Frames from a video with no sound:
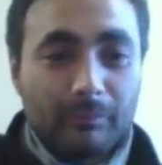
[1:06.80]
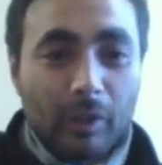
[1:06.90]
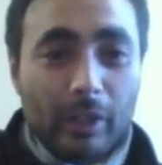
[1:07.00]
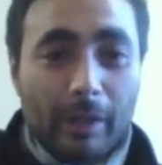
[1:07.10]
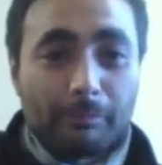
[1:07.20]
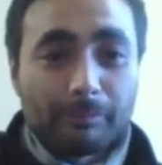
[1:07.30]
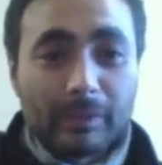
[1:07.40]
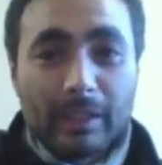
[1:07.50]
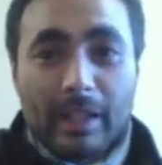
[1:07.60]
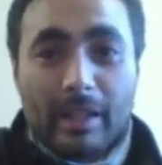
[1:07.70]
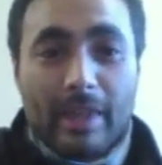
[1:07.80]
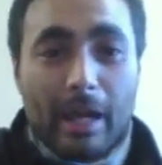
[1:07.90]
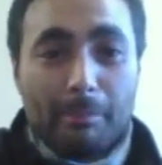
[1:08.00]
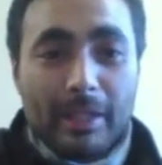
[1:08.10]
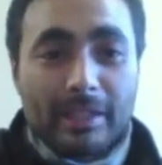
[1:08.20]
Okay.
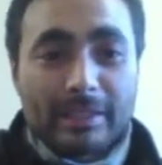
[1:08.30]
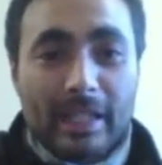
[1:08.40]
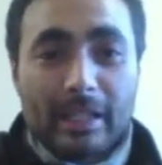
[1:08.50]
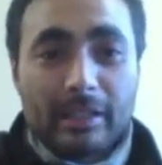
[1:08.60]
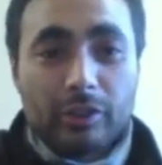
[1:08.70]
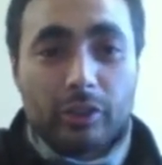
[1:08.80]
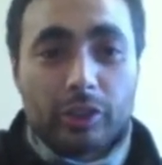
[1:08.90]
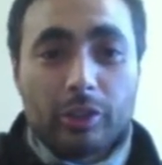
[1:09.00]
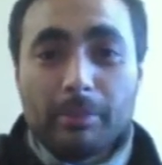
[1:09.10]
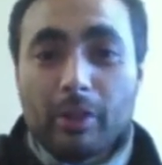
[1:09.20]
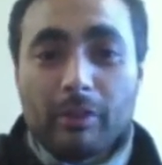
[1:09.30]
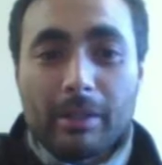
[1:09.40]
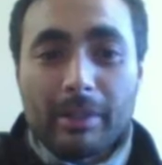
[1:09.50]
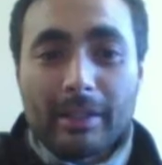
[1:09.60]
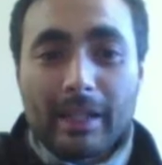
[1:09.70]
That being said, you should be
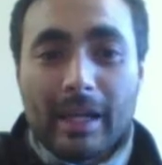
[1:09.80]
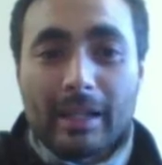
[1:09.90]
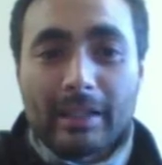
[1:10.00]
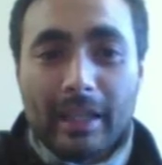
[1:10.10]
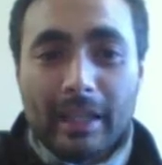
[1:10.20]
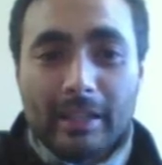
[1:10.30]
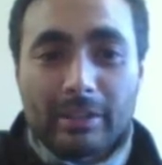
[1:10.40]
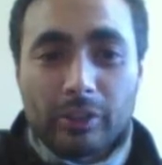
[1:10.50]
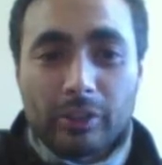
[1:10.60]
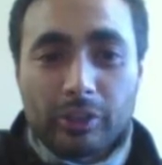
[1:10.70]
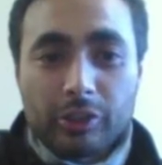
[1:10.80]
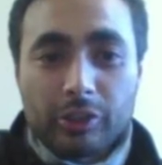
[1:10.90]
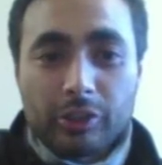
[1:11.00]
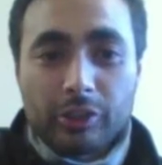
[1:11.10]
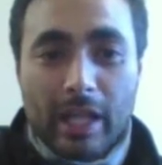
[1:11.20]
already be logged in, so you should
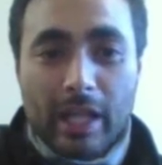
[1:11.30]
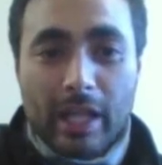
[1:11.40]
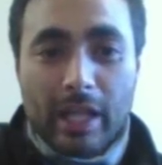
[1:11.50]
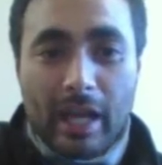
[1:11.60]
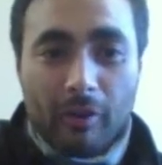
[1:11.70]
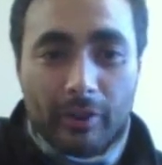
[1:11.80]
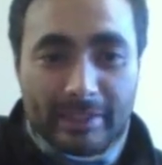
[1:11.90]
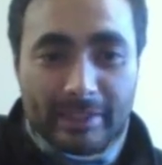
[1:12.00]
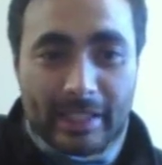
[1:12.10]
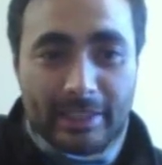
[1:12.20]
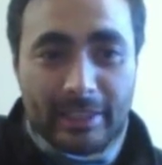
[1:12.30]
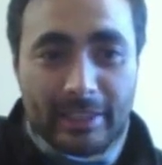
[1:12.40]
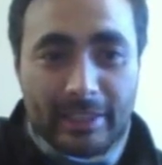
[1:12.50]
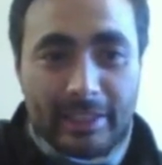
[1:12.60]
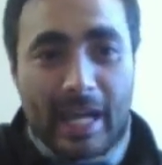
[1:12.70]
have all the
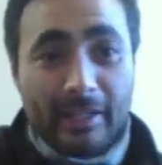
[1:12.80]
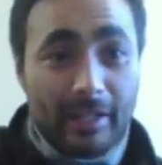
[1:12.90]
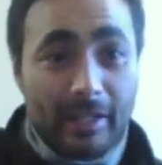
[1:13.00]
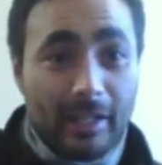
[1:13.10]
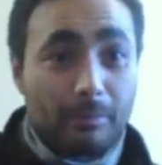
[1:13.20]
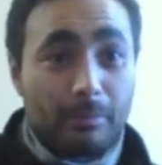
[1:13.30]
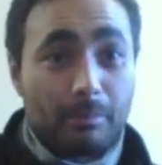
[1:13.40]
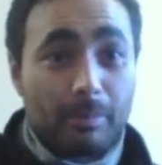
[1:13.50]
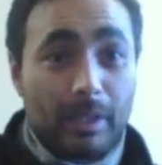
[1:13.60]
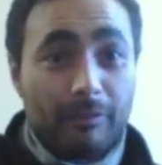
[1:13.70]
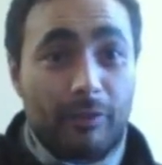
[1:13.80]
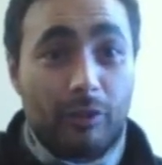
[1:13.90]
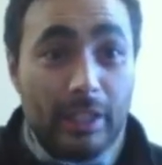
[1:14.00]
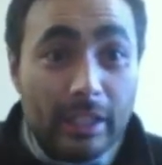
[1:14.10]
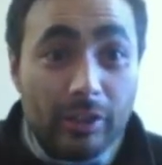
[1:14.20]
extensions added on. But if
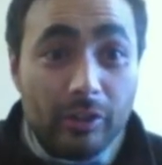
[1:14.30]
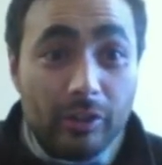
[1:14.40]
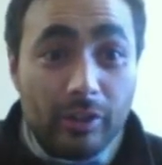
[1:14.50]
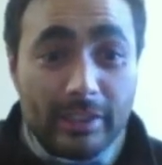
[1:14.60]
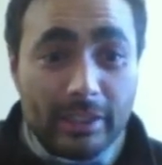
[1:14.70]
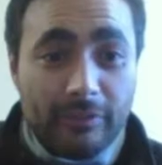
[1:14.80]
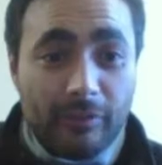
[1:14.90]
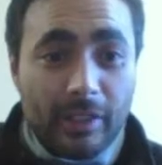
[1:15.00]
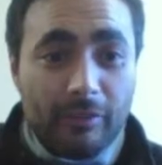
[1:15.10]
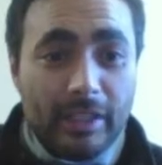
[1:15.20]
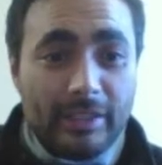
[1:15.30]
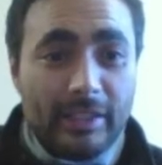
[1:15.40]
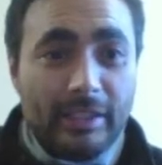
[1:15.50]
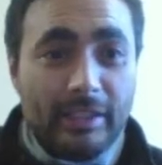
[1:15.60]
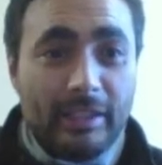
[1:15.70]
you didn't do the extensions for any
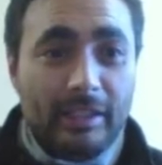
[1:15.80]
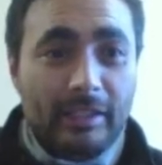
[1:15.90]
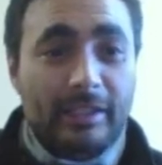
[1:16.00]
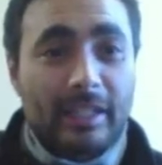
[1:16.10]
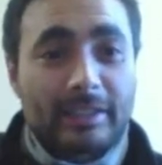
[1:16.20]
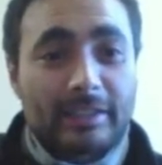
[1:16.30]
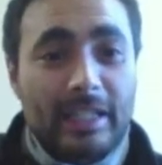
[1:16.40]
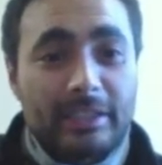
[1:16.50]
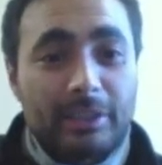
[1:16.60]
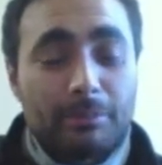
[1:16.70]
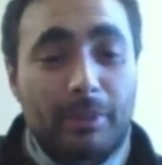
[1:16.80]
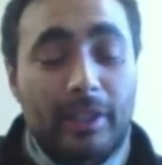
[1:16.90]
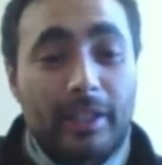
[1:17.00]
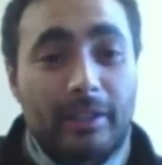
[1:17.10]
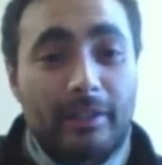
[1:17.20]
reason, click the extension
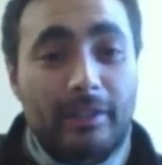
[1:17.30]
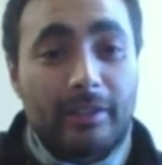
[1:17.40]
button